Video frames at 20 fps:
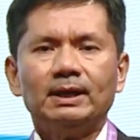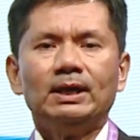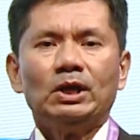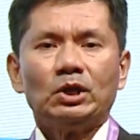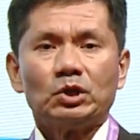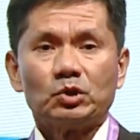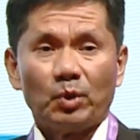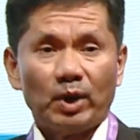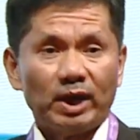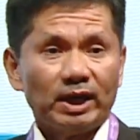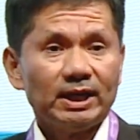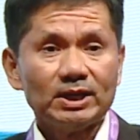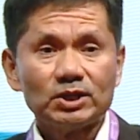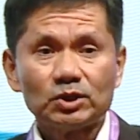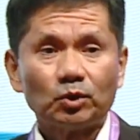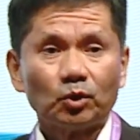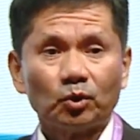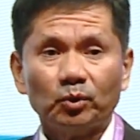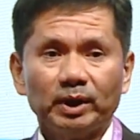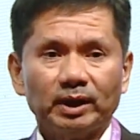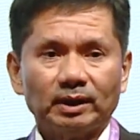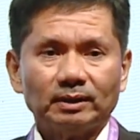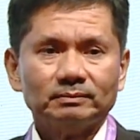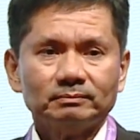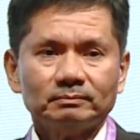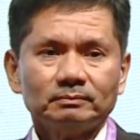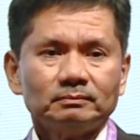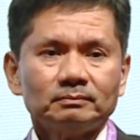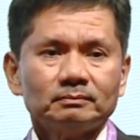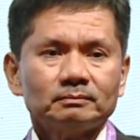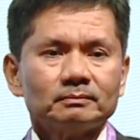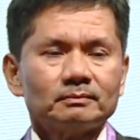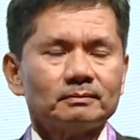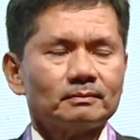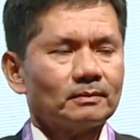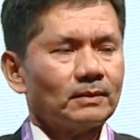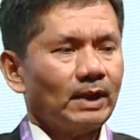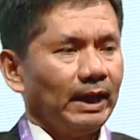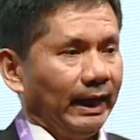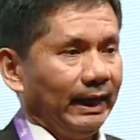So it is growing.
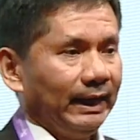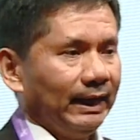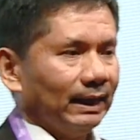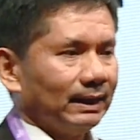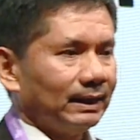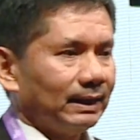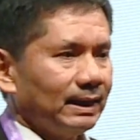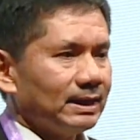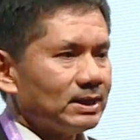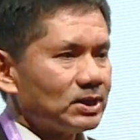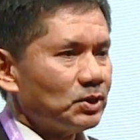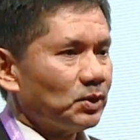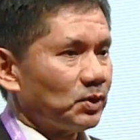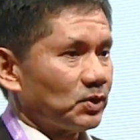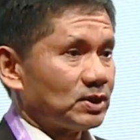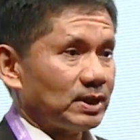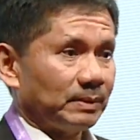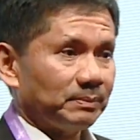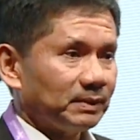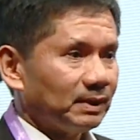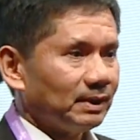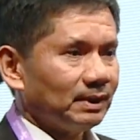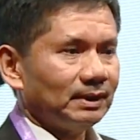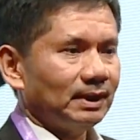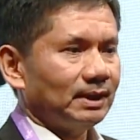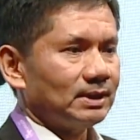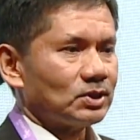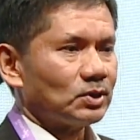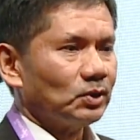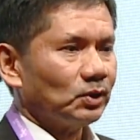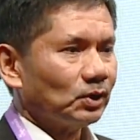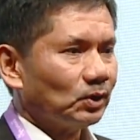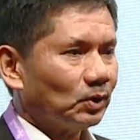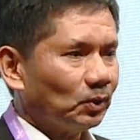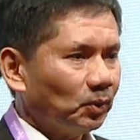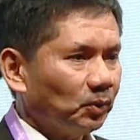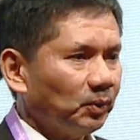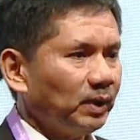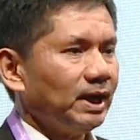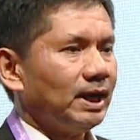AI is not something that's going to go
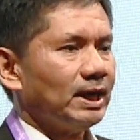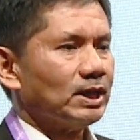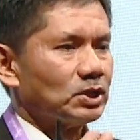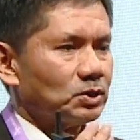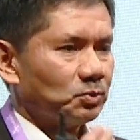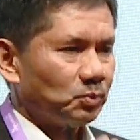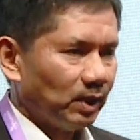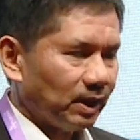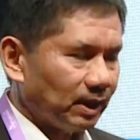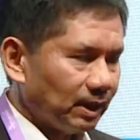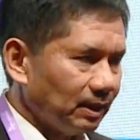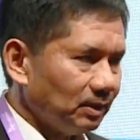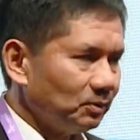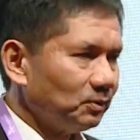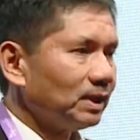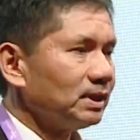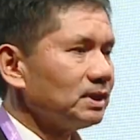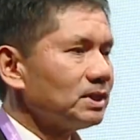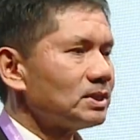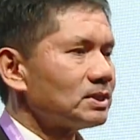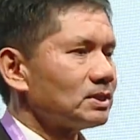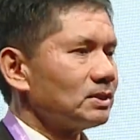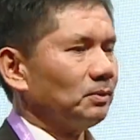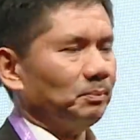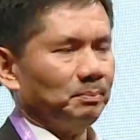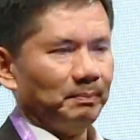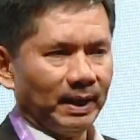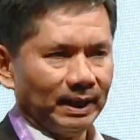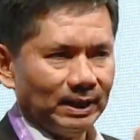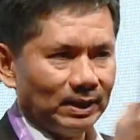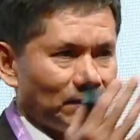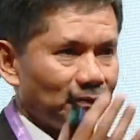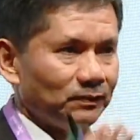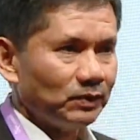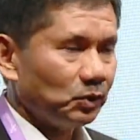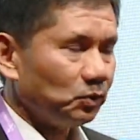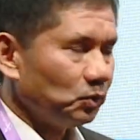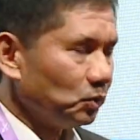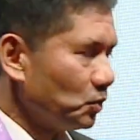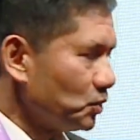away. It's within us. Many of you
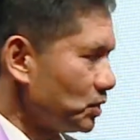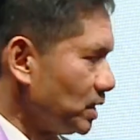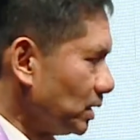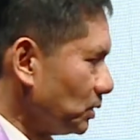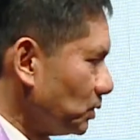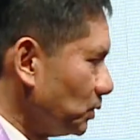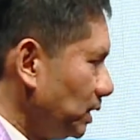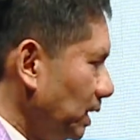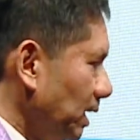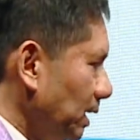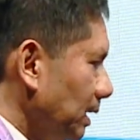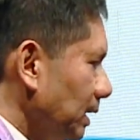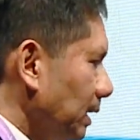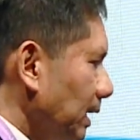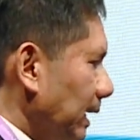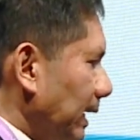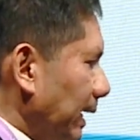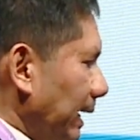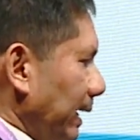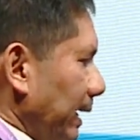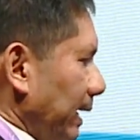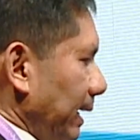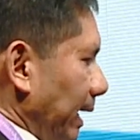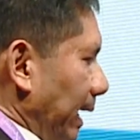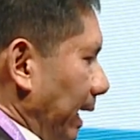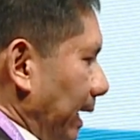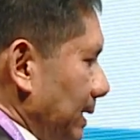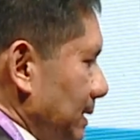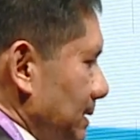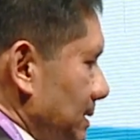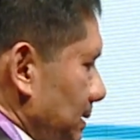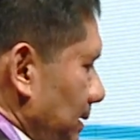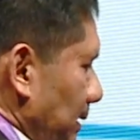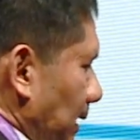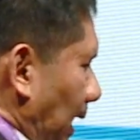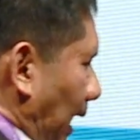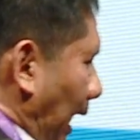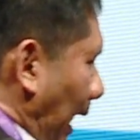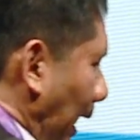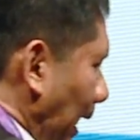use it today. And
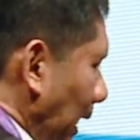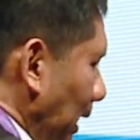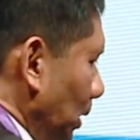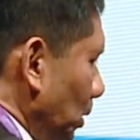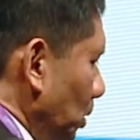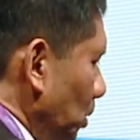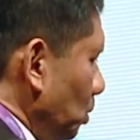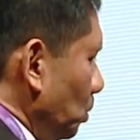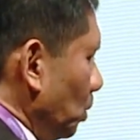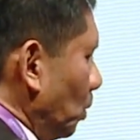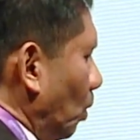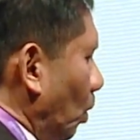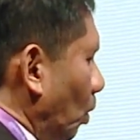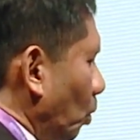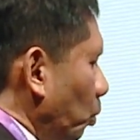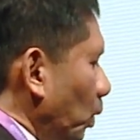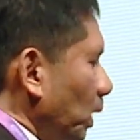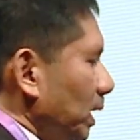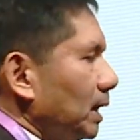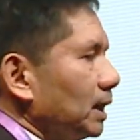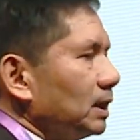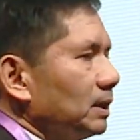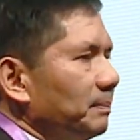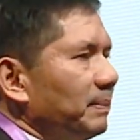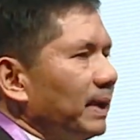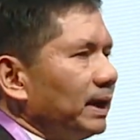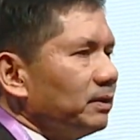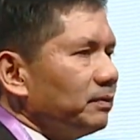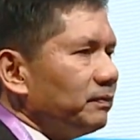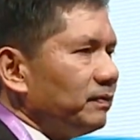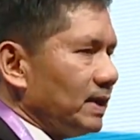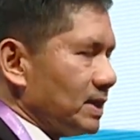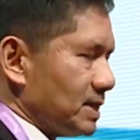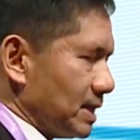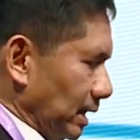how or what are the benefits?